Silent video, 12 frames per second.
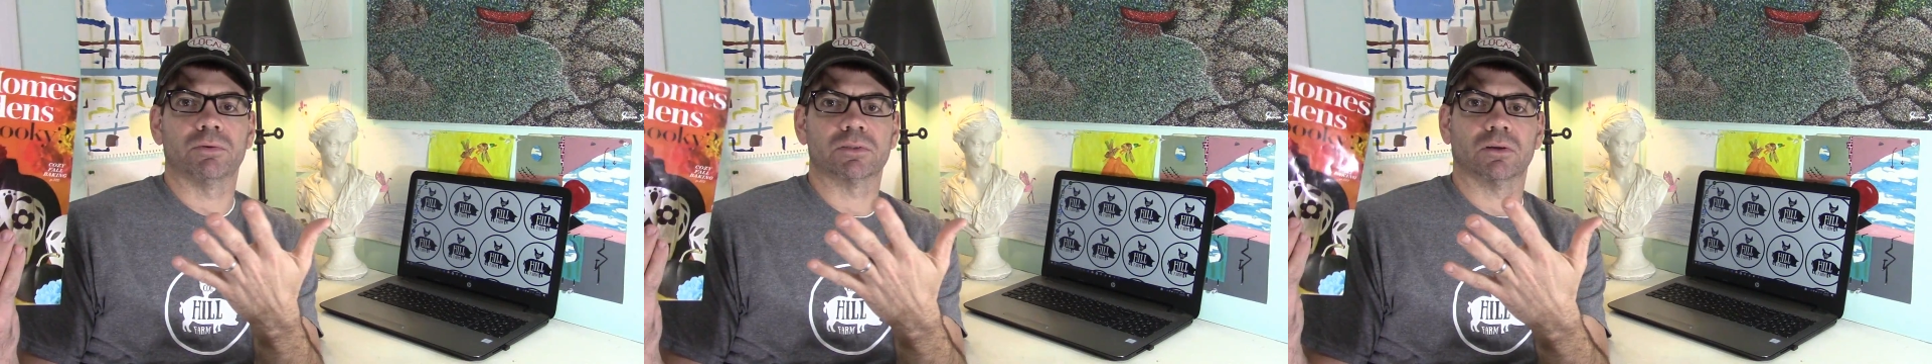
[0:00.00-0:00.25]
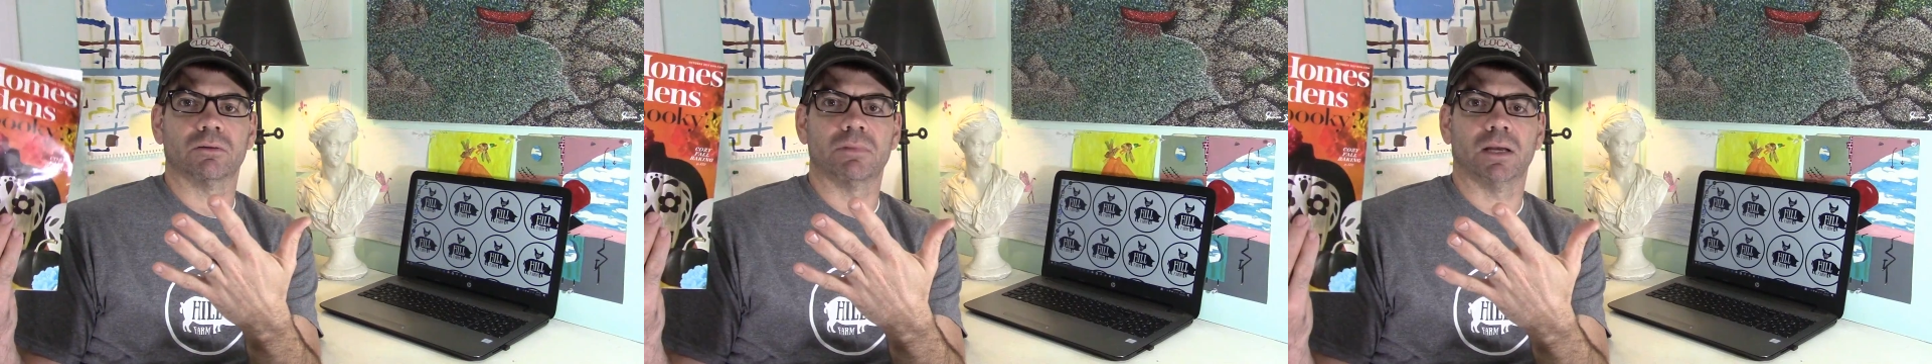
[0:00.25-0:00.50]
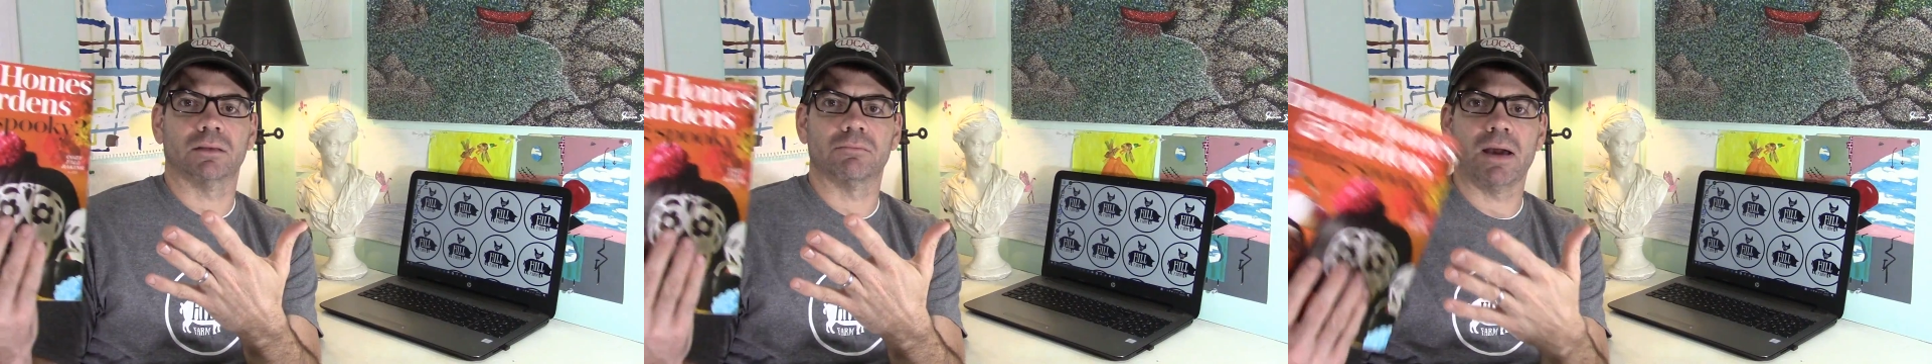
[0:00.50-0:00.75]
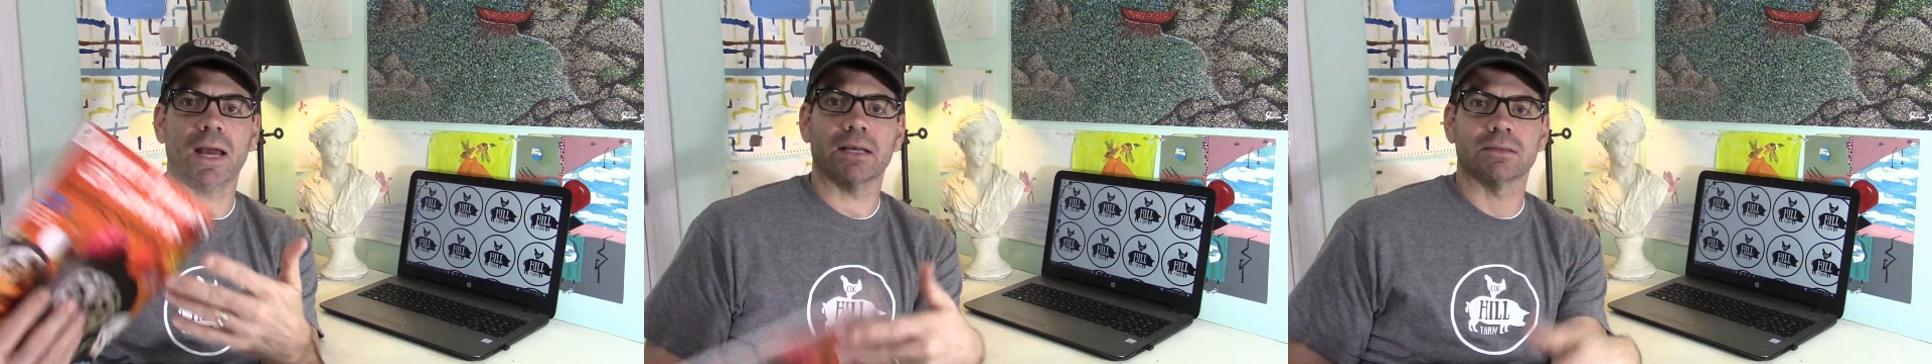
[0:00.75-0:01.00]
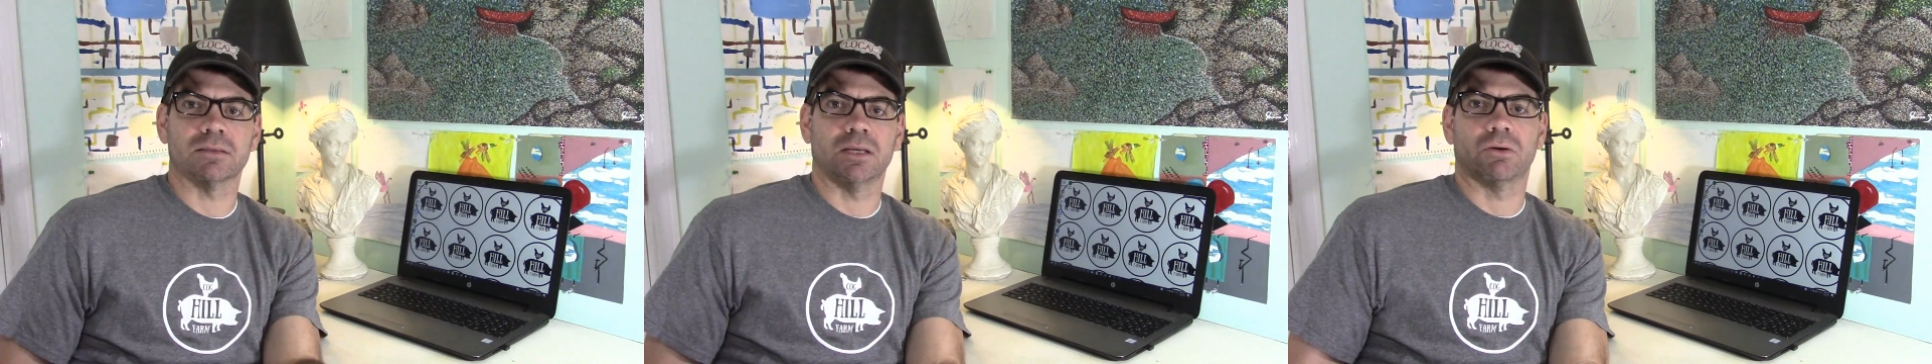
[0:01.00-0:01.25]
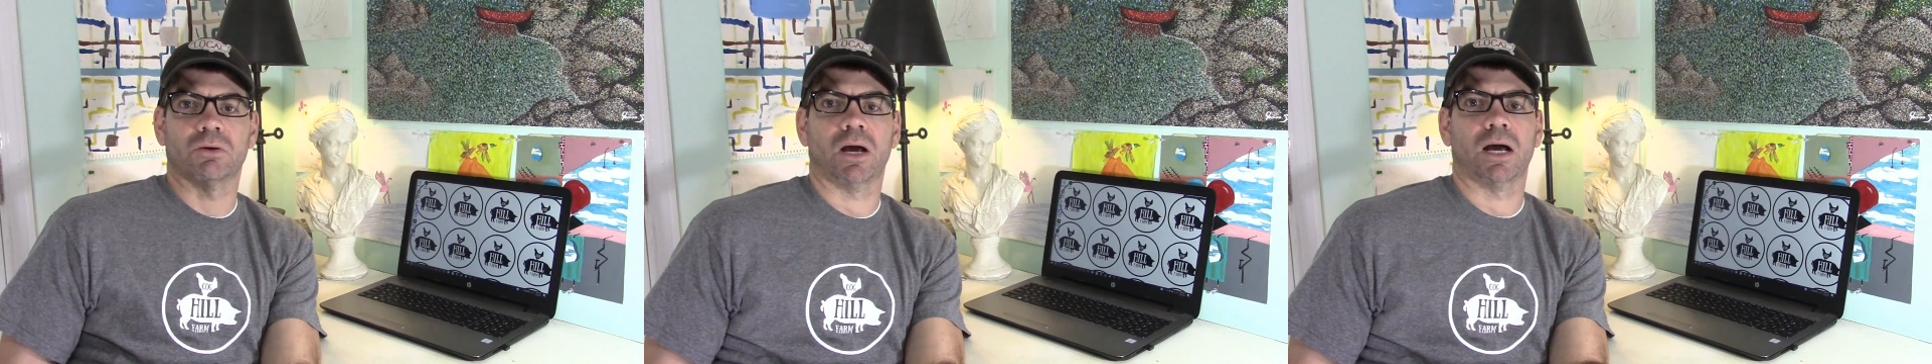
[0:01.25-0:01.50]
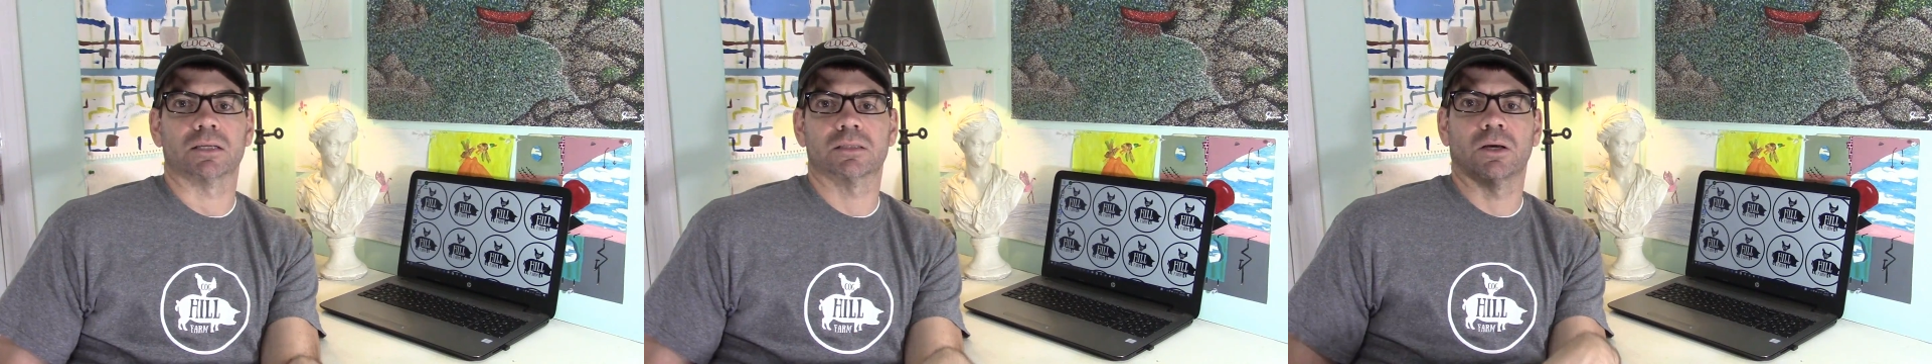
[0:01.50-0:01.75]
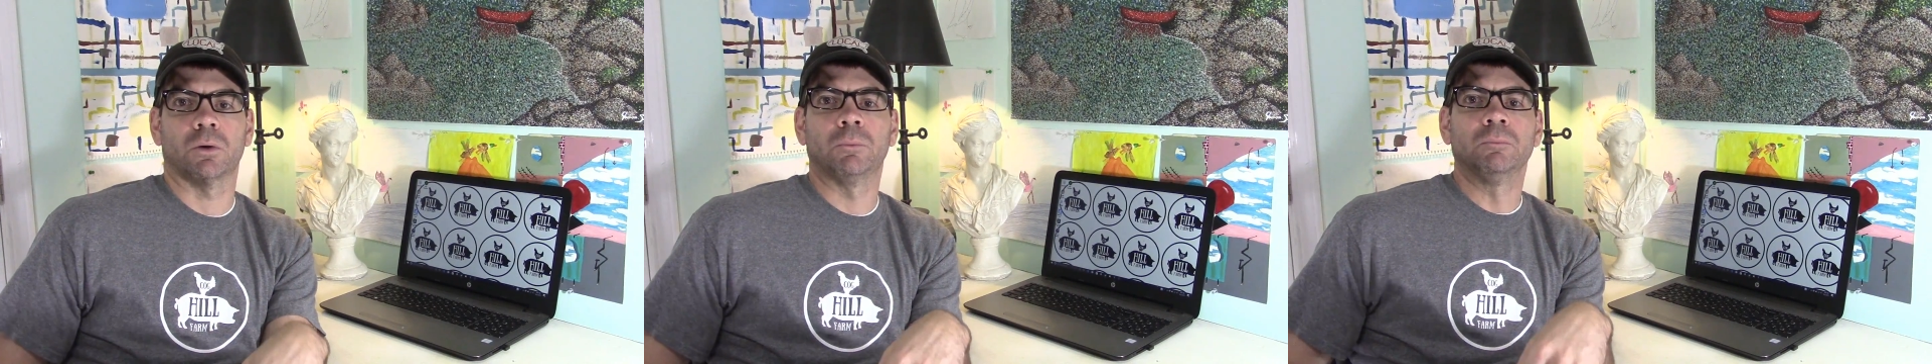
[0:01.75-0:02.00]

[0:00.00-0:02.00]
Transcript: it's going to make the magazine or not. So,